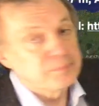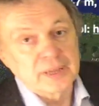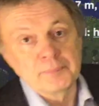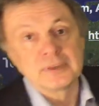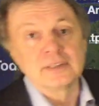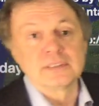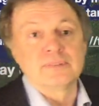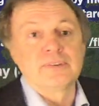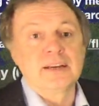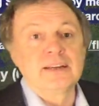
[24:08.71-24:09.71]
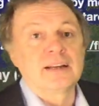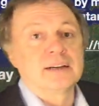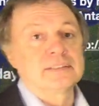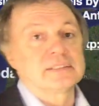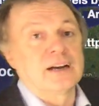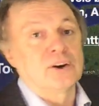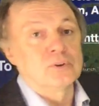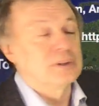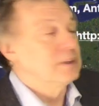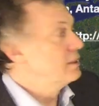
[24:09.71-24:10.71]
Bremen is a very nice
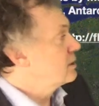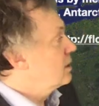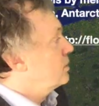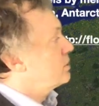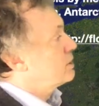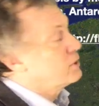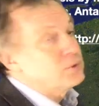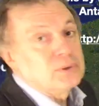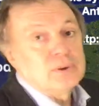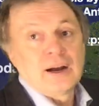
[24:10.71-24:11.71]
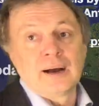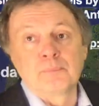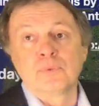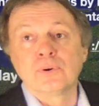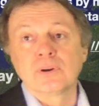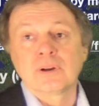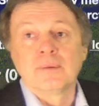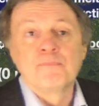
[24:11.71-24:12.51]
town. It's close to Hamburg.